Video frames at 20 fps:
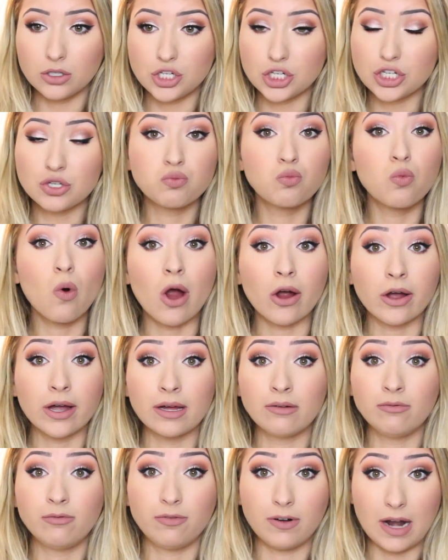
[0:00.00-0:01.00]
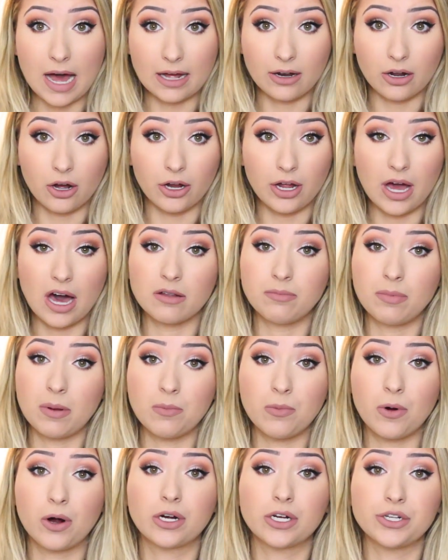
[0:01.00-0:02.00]
just working flat out. I've
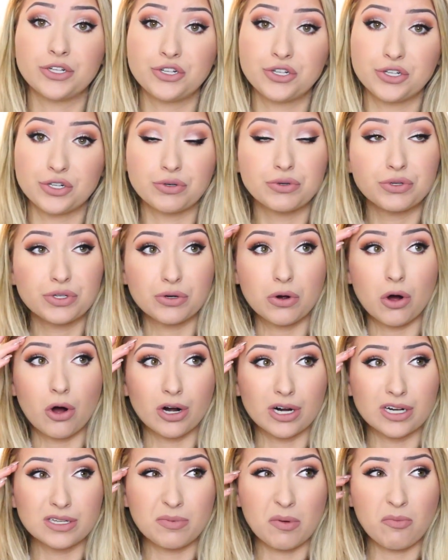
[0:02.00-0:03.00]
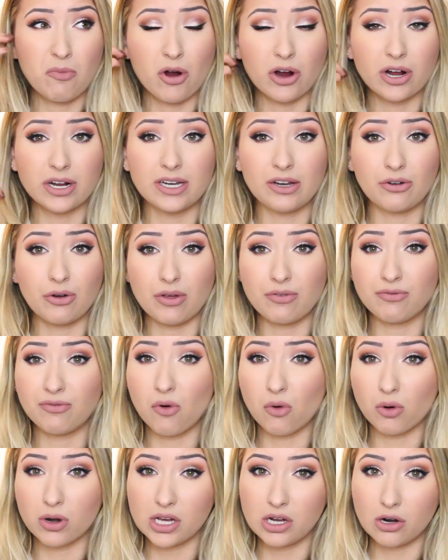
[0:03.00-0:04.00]
been working so hard. I've been working nearly
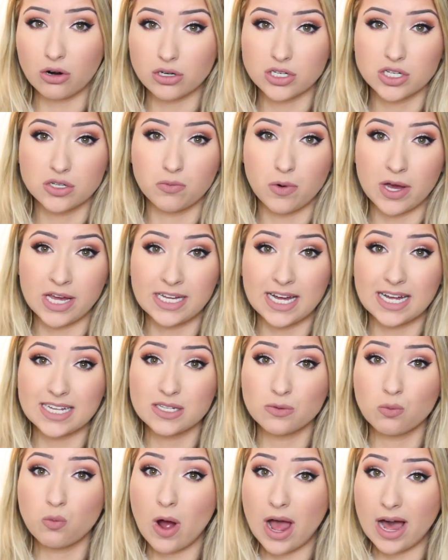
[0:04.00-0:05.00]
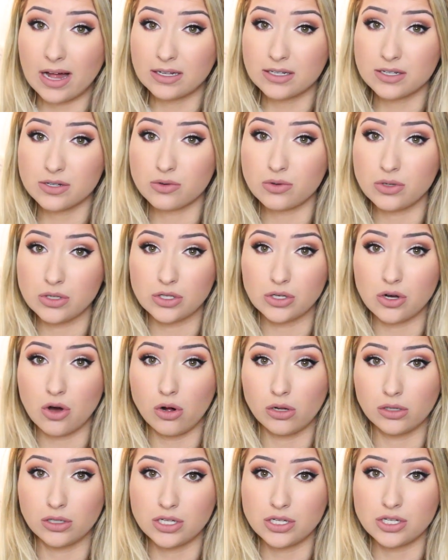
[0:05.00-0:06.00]
40 hours a week as well as going to
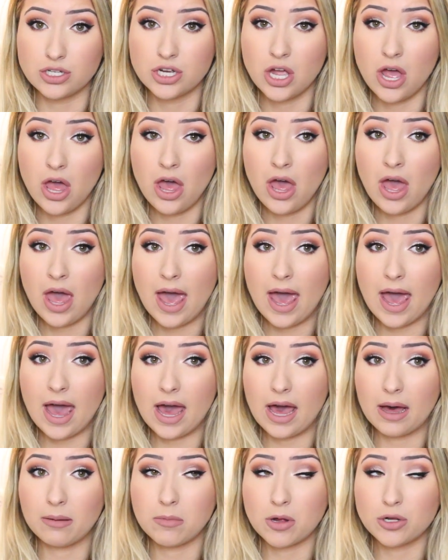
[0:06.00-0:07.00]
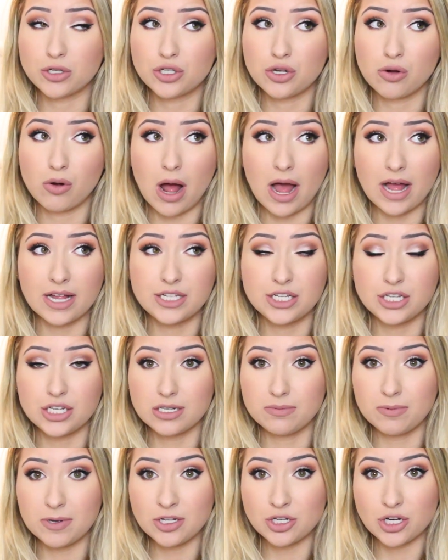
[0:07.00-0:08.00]
college. So it's
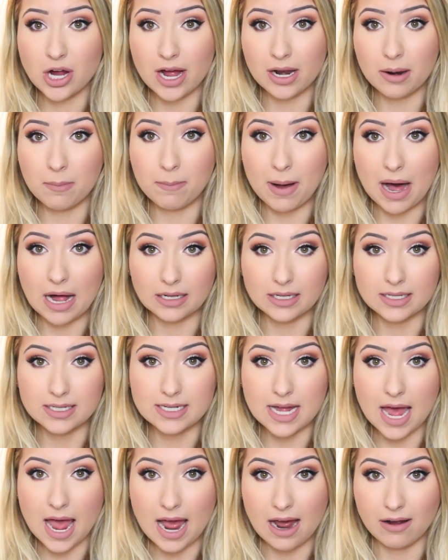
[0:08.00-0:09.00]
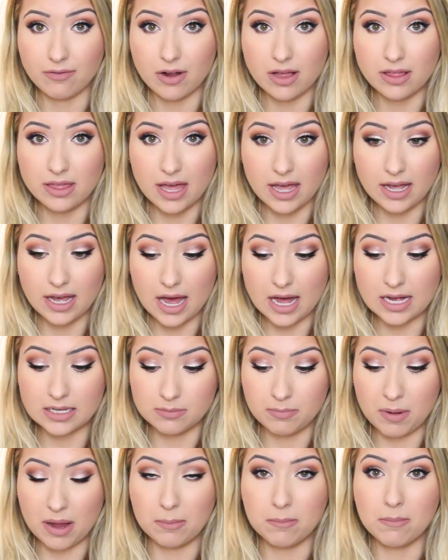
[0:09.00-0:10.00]
just been trying to balance everything. It
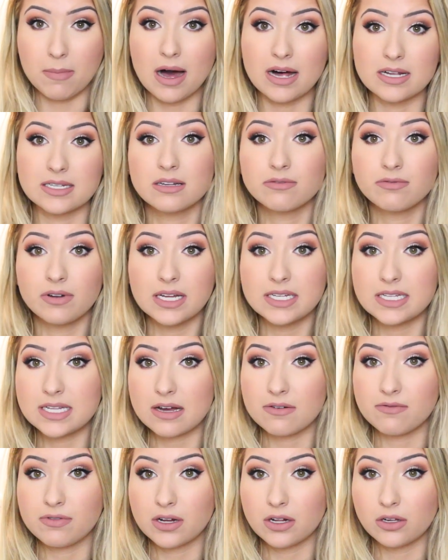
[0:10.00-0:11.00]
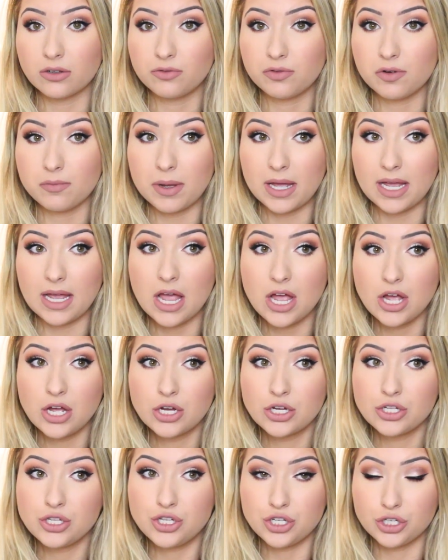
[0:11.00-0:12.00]
has been massively difficult for me
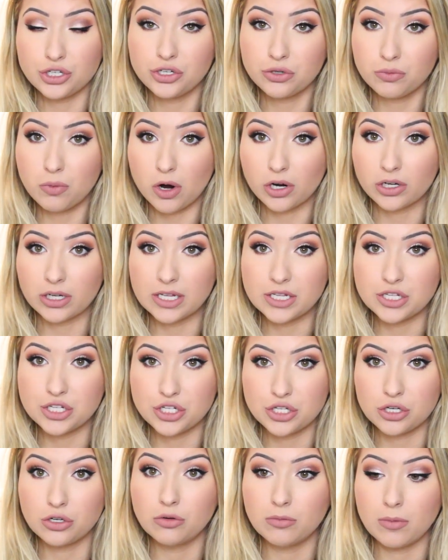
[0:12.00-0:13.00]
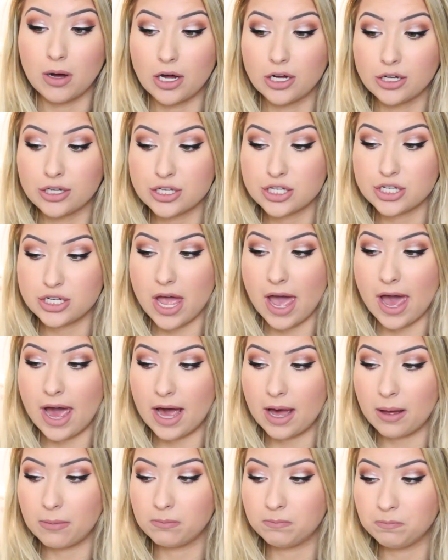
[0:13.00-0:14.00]
due to working so much.
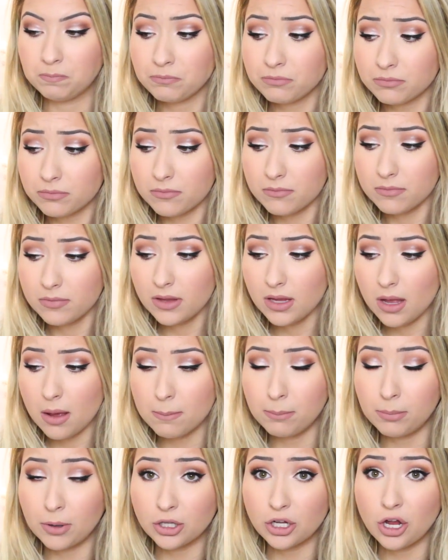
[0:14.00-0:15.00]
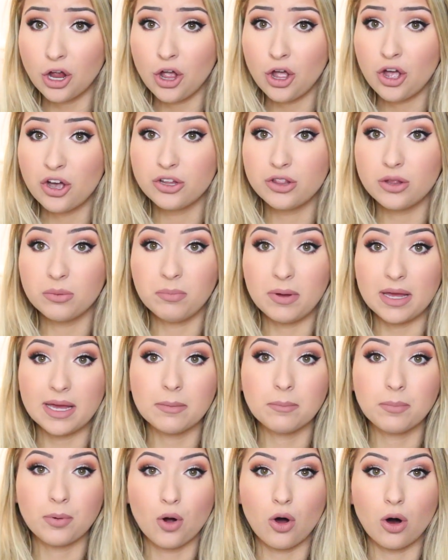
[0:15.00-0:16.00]
But the
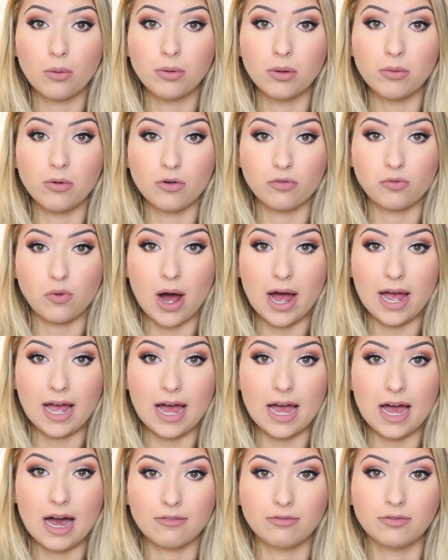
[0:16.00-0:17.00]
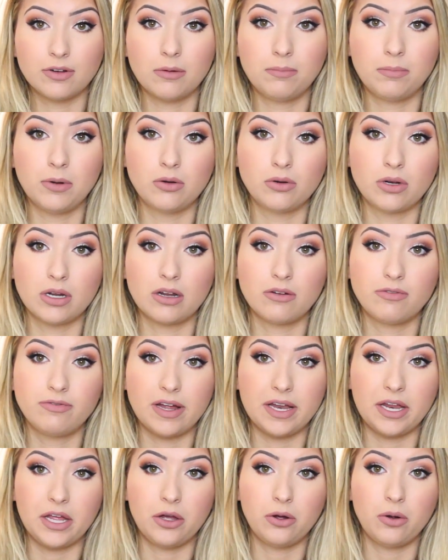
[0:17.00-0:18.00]
main problem of why I haven't uploaded a
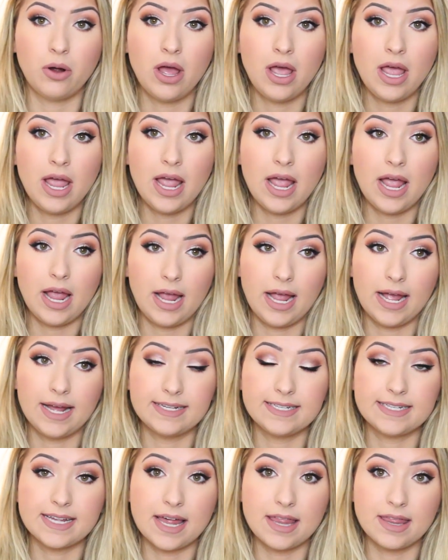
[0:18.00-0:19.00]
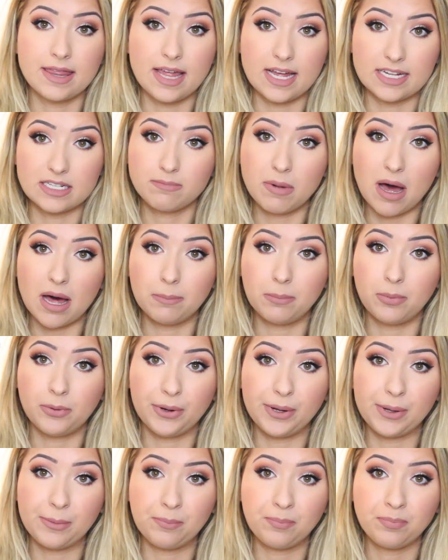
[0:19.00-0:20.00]
video is this bad
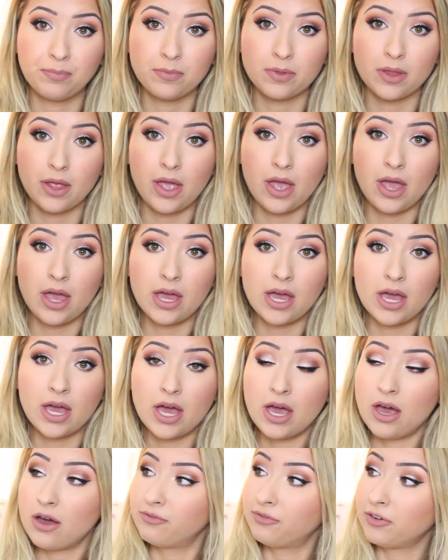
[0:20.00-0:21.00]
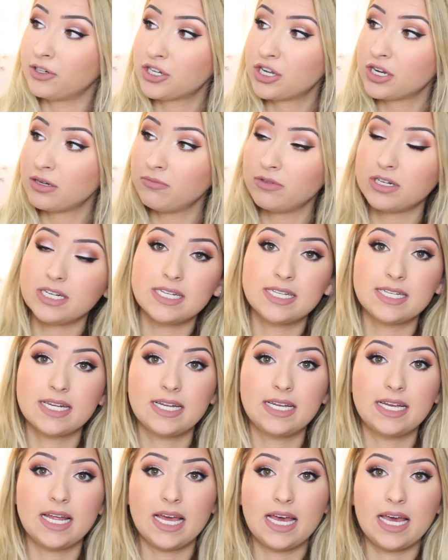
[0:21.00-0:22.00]
boy. For some
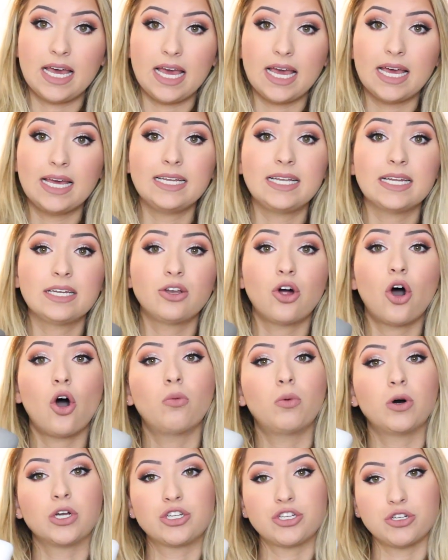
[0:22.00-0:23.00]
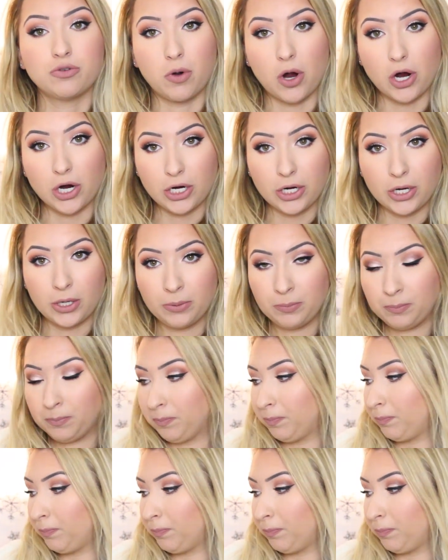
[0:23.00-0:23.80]
reason, he did not want to work.